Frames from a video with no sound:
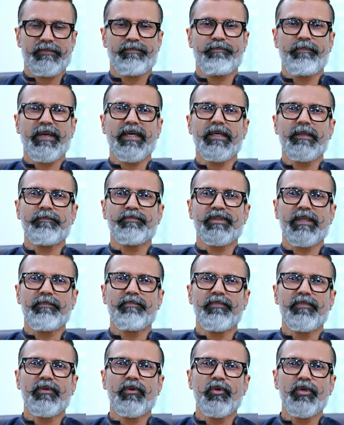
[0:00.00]
pick up
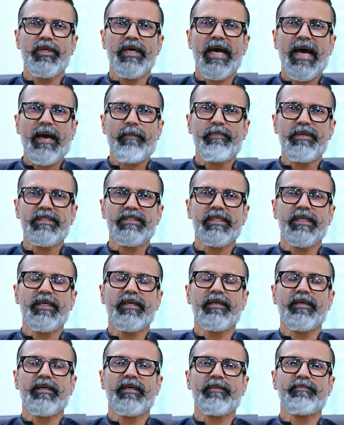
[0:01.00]
some good habits
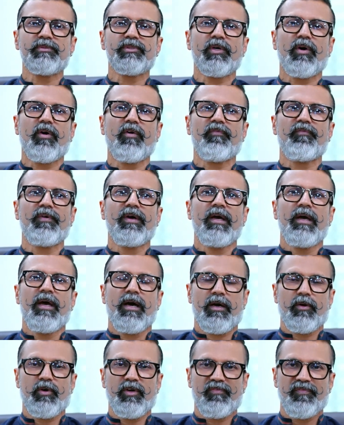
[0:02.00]
in terms of
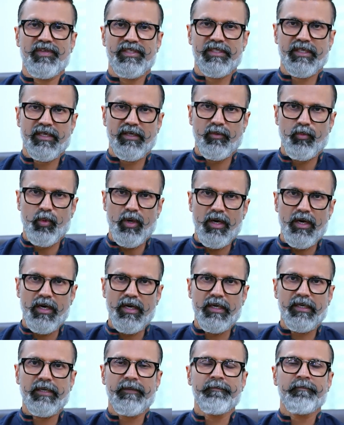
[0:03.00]
a good physical
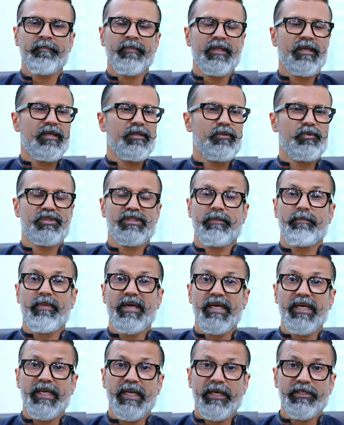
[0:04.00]
work, do some
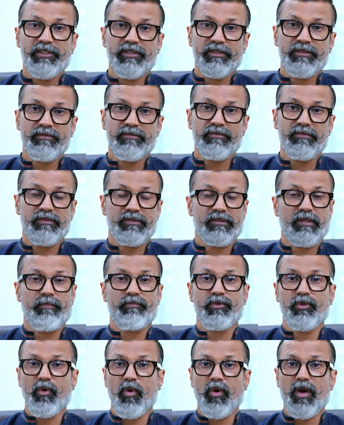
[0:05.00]
meditation,
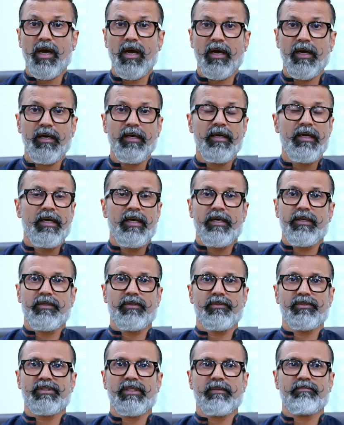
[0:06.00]
some yoga,
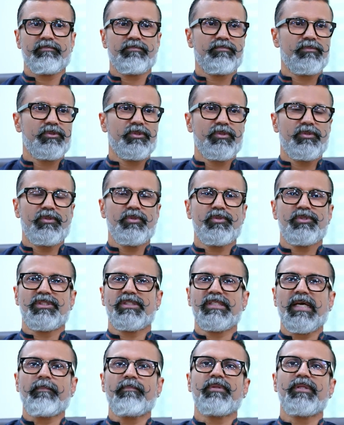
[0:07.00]
do
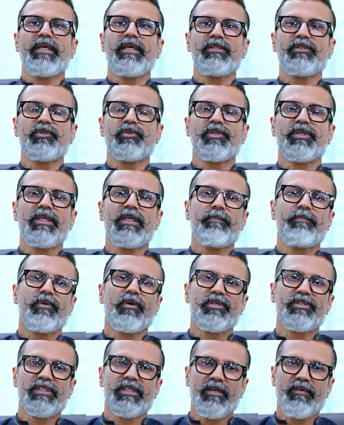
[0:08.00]
something to keep
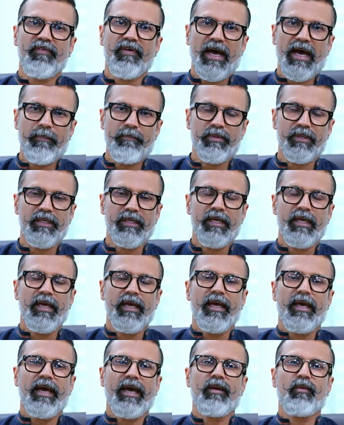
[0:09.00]
yourself happy.
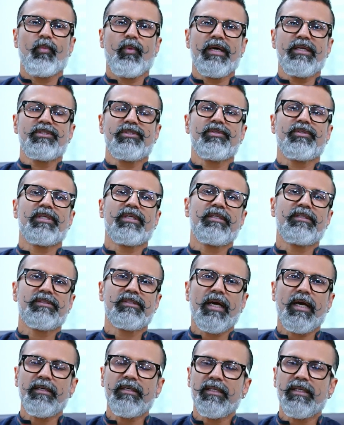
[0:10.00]
And once you
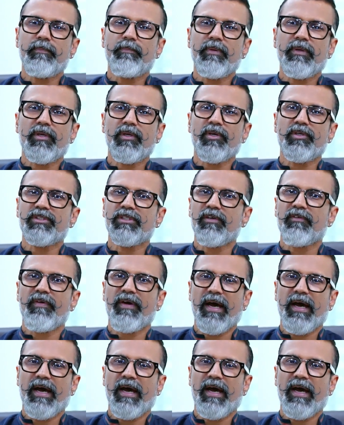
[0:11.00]
start keeping yourself